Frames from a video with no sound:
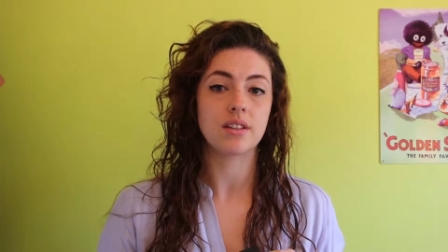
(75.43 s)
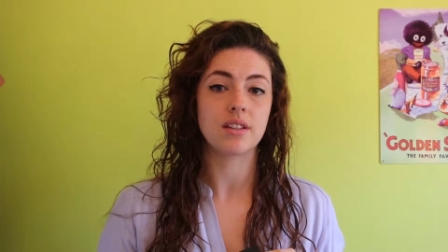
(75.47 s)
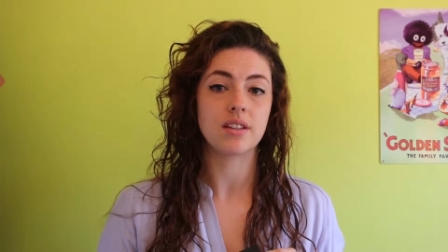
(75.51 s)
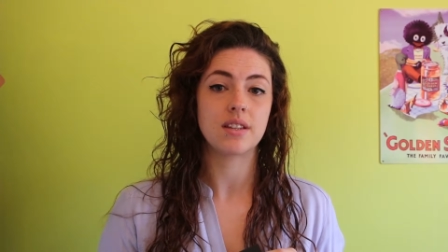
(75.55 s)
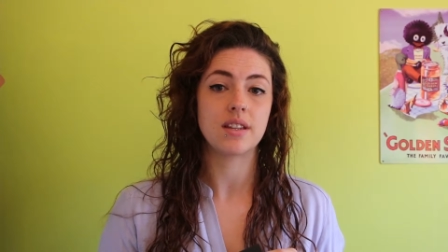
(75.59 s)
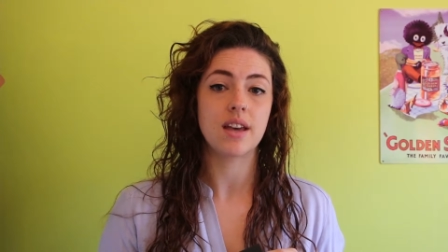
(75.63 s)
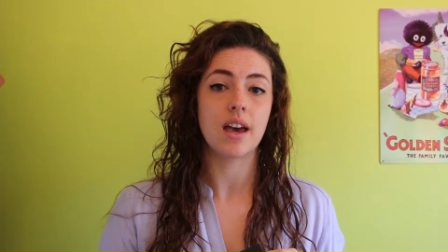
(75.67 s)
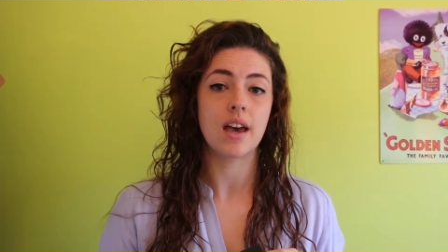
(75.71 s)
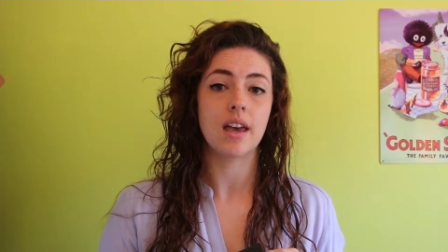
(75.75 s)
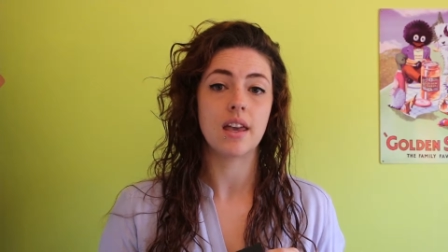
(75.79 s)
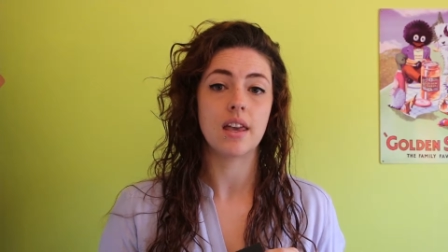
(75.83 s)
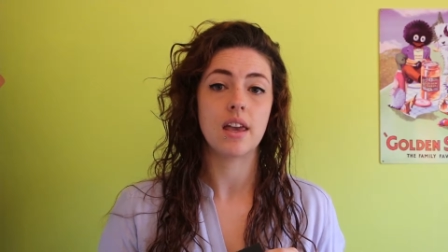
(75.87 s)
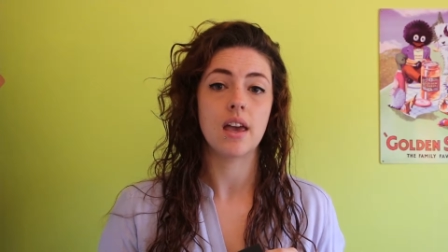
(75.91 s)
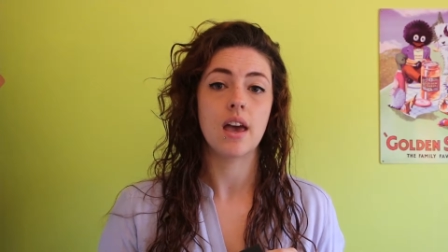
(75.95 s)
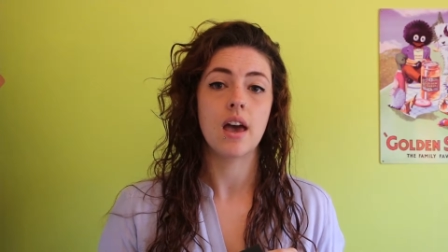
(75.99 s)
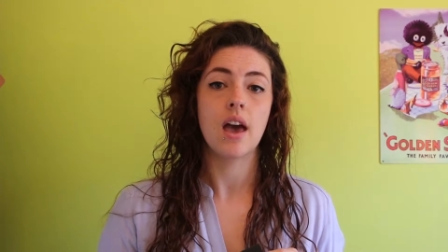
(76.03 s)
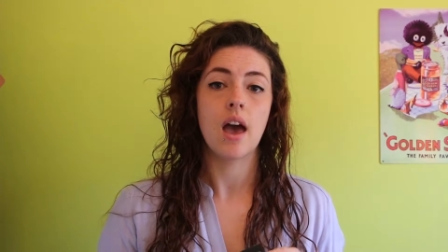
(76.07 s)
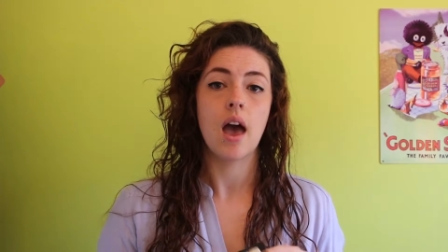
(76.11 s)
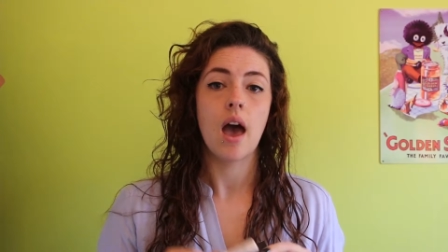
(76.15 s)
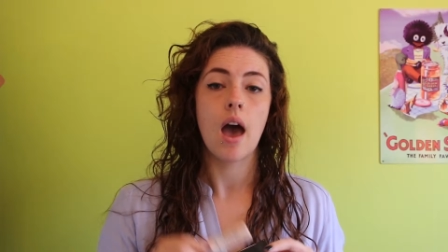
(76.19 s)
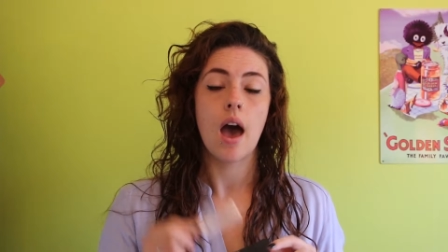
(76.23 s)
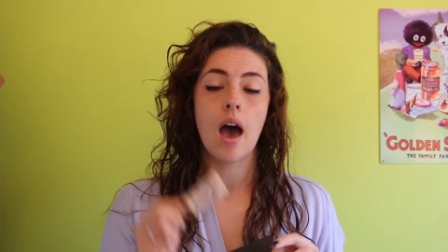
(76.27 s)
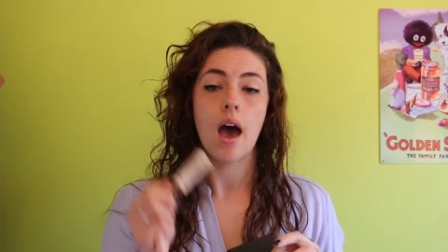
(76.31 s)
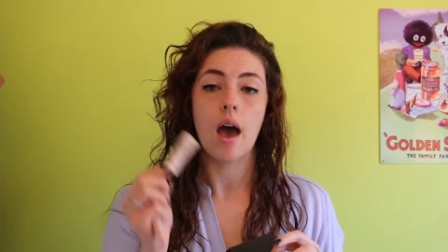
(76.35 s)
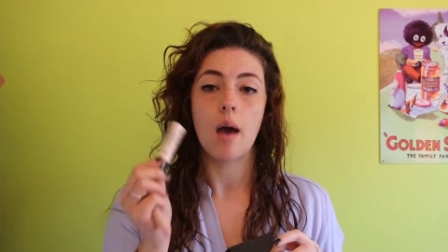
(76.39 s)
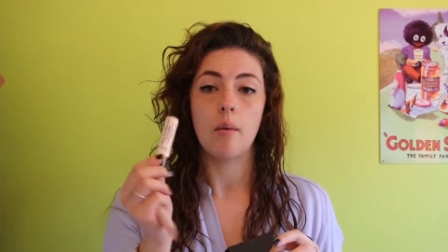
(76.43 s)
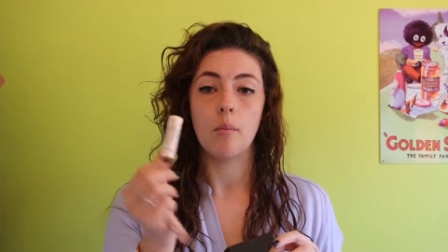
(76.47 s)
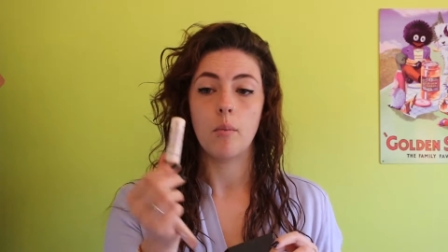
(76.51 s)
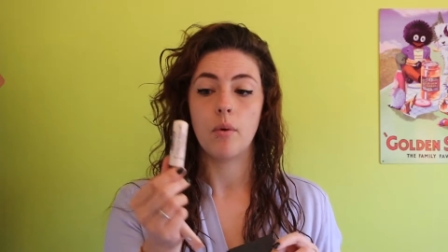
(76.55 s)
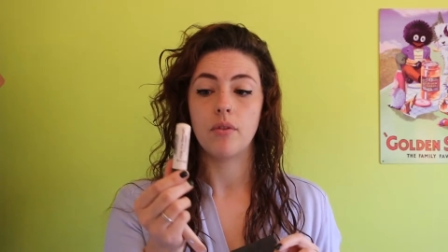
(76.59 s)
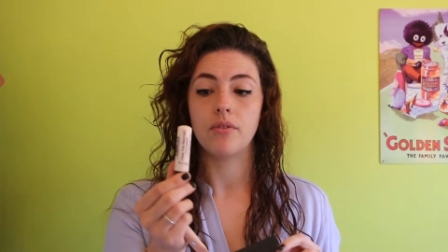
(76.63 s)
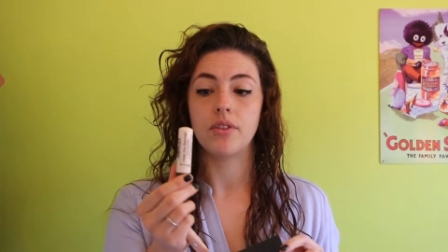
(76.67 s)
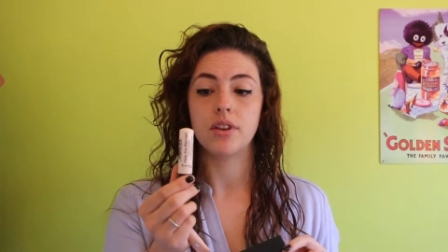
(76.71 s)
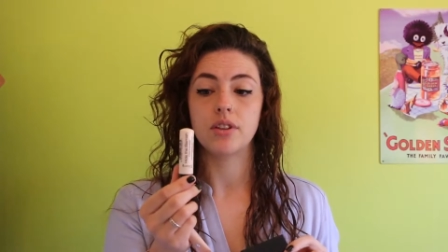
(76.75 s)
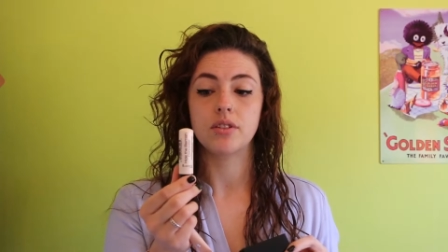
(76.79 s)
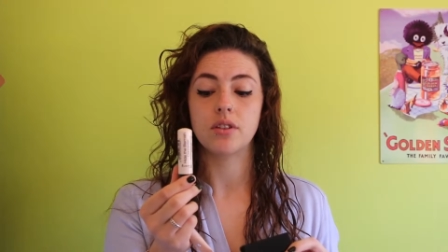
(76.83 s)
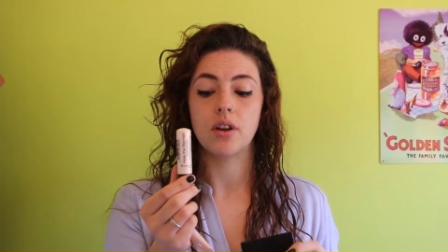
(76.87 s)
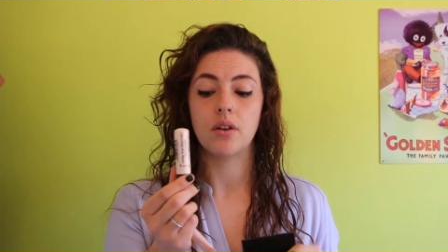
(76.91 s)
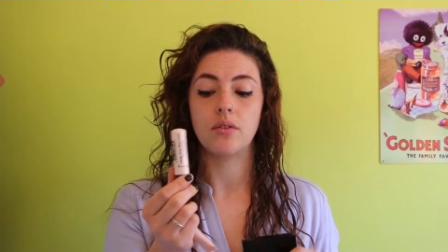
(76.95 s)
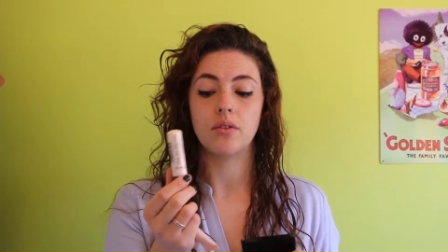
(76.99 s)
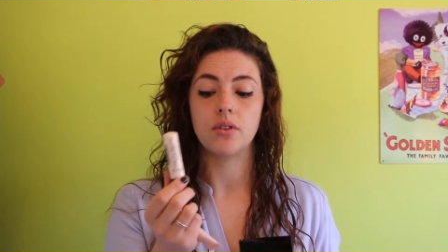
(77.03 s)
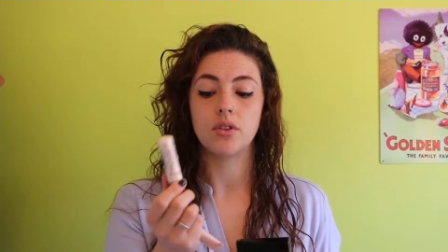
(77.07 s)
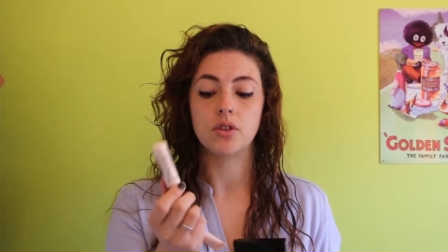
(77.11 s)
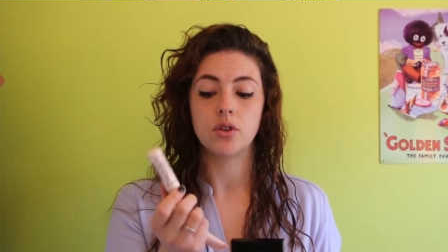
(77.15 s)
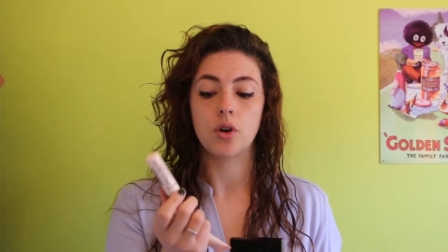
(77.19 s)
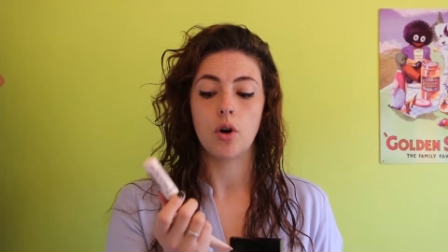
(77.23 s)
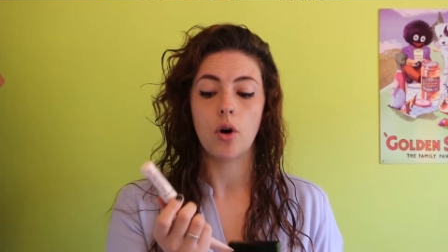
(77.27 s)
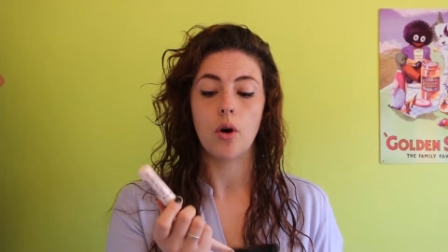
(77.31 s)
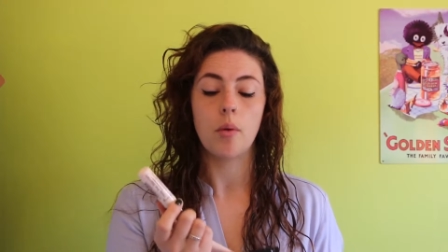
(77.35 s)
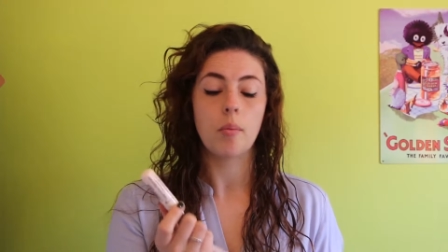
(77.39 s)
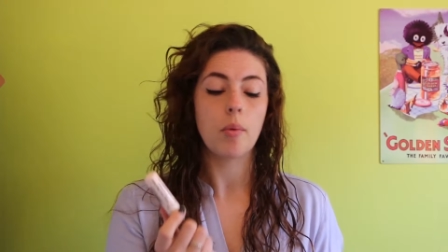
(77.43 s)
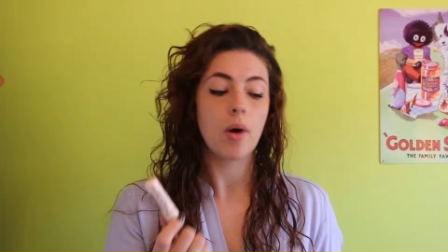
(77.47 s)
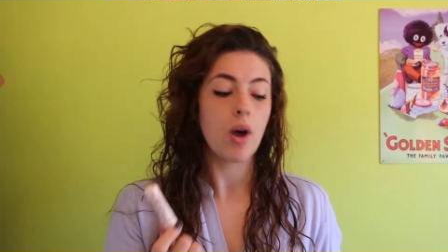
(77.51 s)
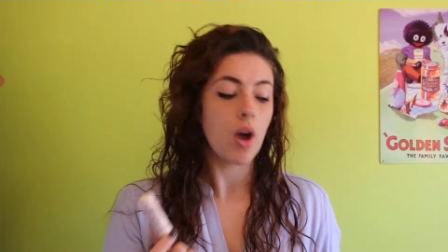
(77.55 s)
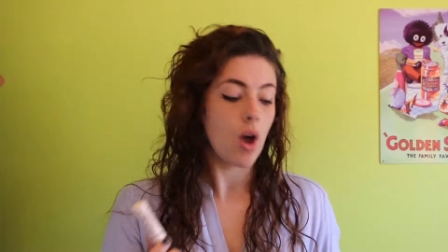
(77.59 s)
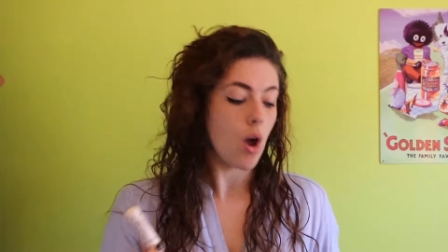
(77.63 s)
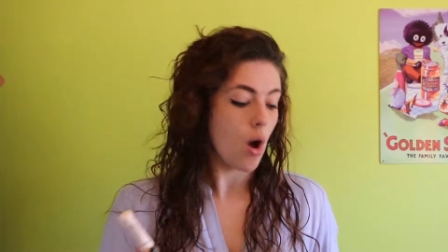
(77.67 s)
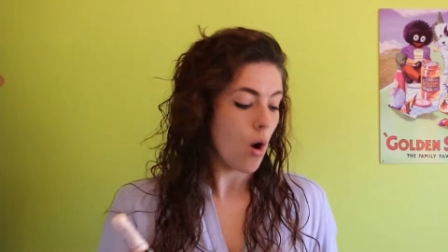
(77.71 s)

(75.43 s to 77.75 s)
today with this over the top.